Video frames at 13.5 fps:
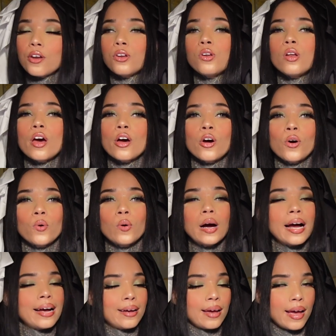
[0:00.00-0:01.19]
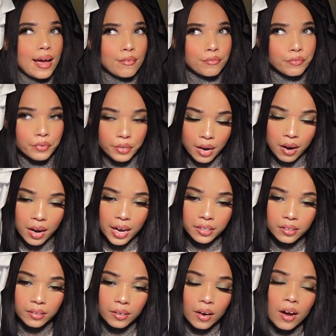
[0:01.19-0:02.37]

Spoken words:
No, I have not.